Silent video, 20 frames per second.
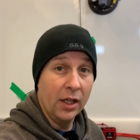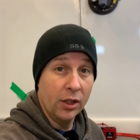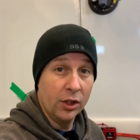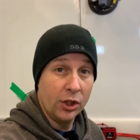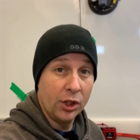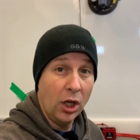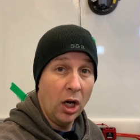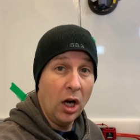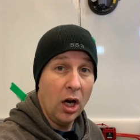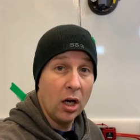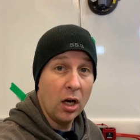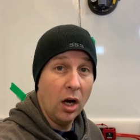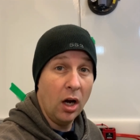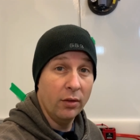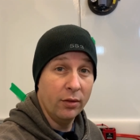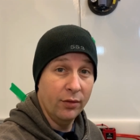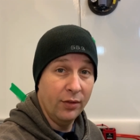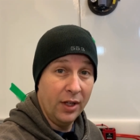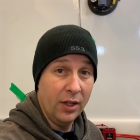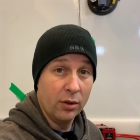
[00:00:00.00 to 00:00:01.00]
shock
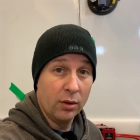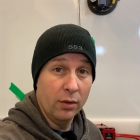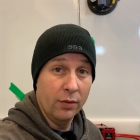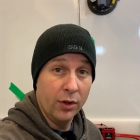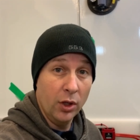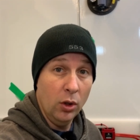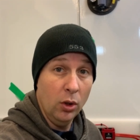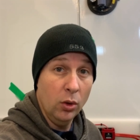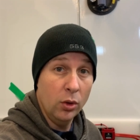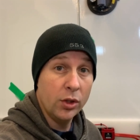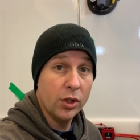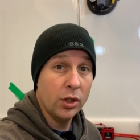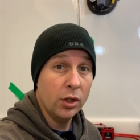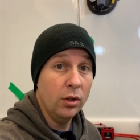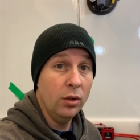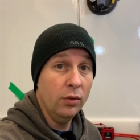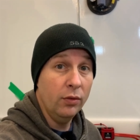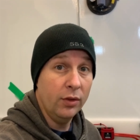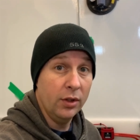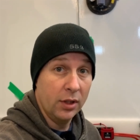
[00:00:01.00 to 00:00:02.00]
off of either of those,
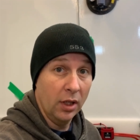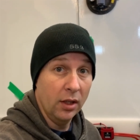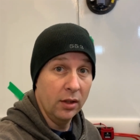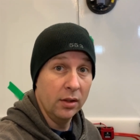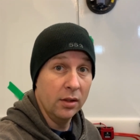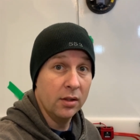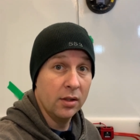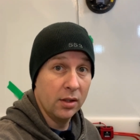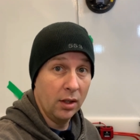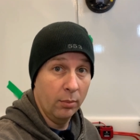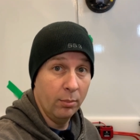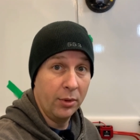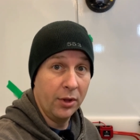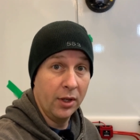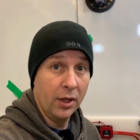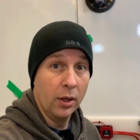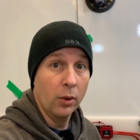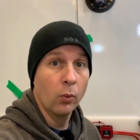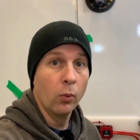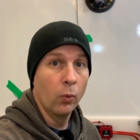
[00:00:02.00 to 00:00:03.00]
you've done
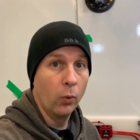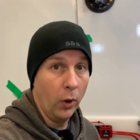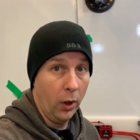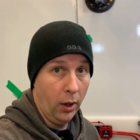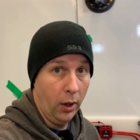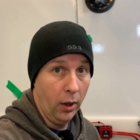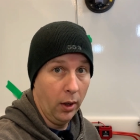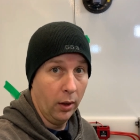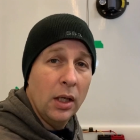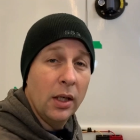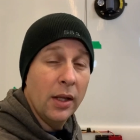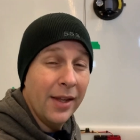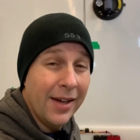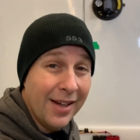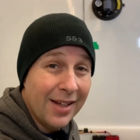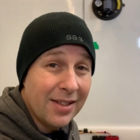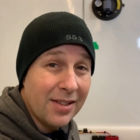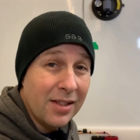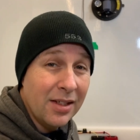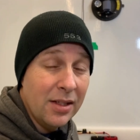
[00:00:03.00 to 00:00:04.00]
something wrong. The
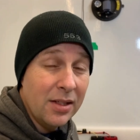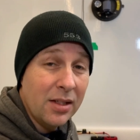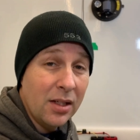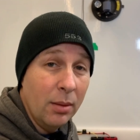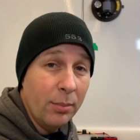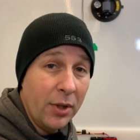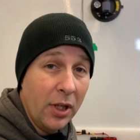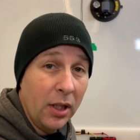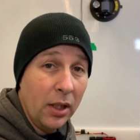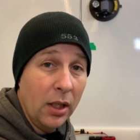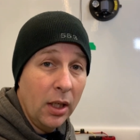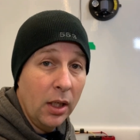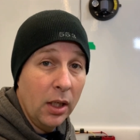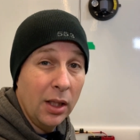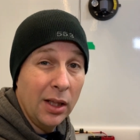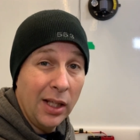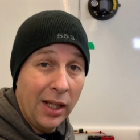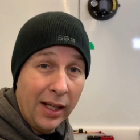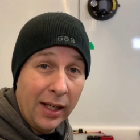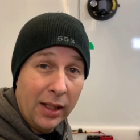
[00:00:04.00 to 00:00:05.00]
next is something
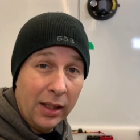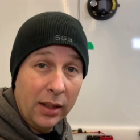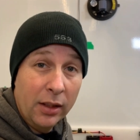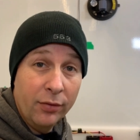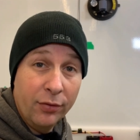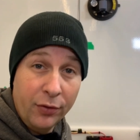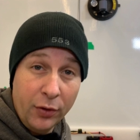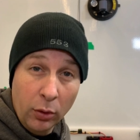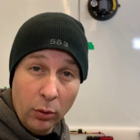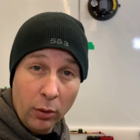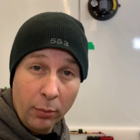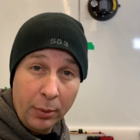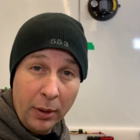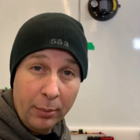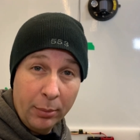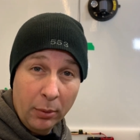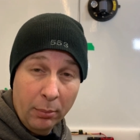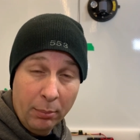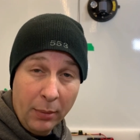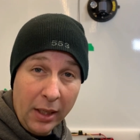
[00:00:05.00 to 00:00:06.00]
that likely fewer
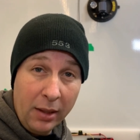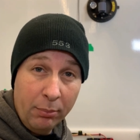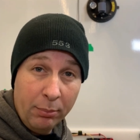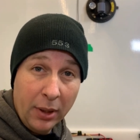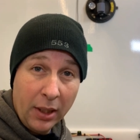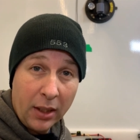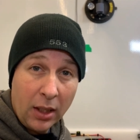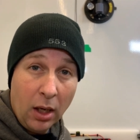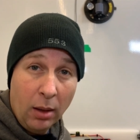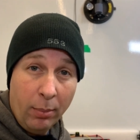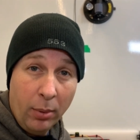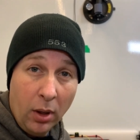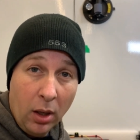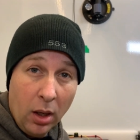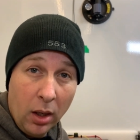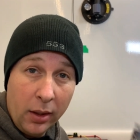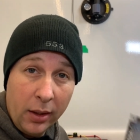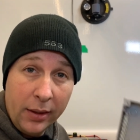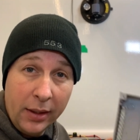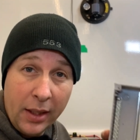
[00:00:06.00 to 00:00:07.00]
people might pick up
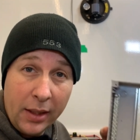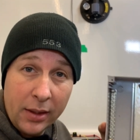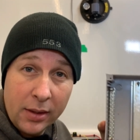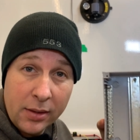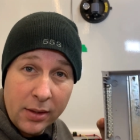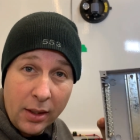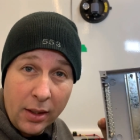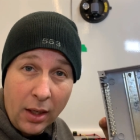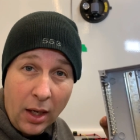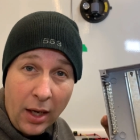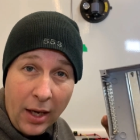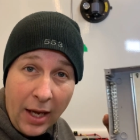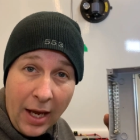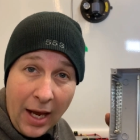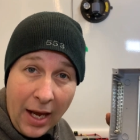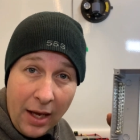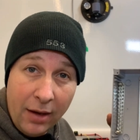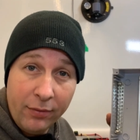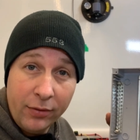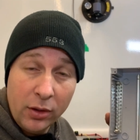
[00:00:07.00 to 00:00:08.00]
on, and that is that I
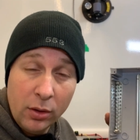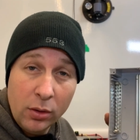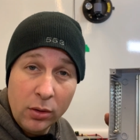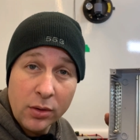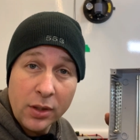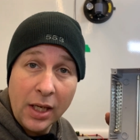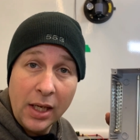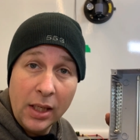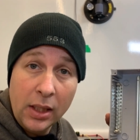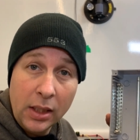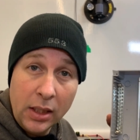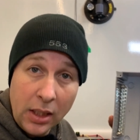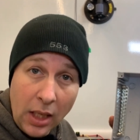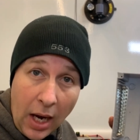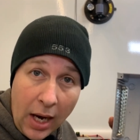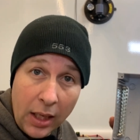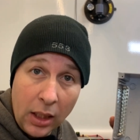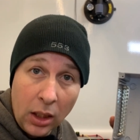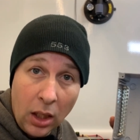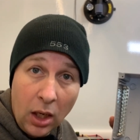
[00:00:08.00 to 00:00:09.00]
have used a
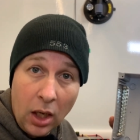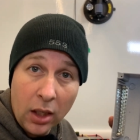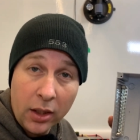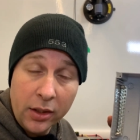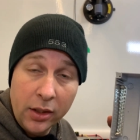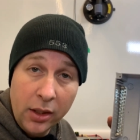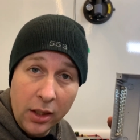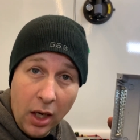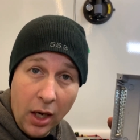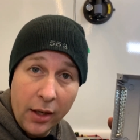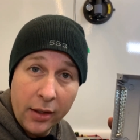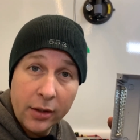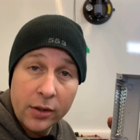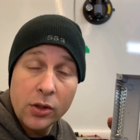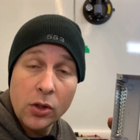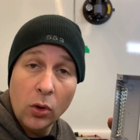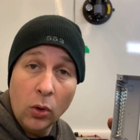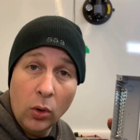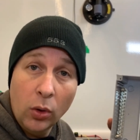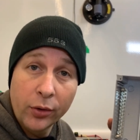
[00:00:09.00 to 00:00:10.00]
nylock nut
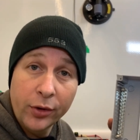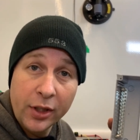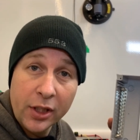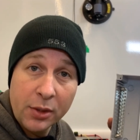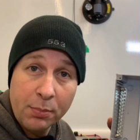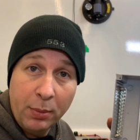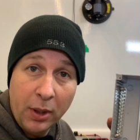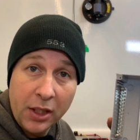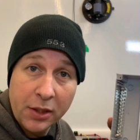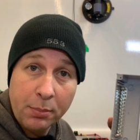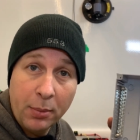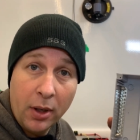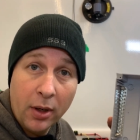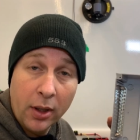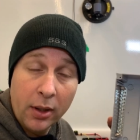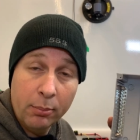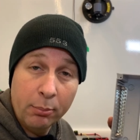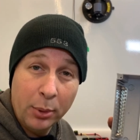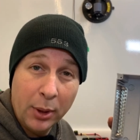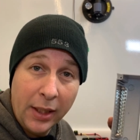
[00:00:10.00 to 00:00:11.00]
to hold this bus
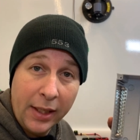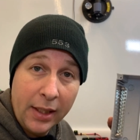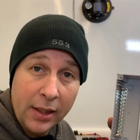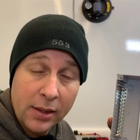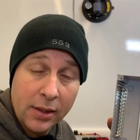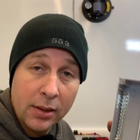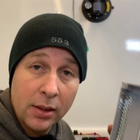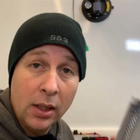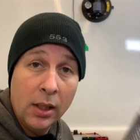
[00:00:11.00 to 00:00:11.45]
bar in place.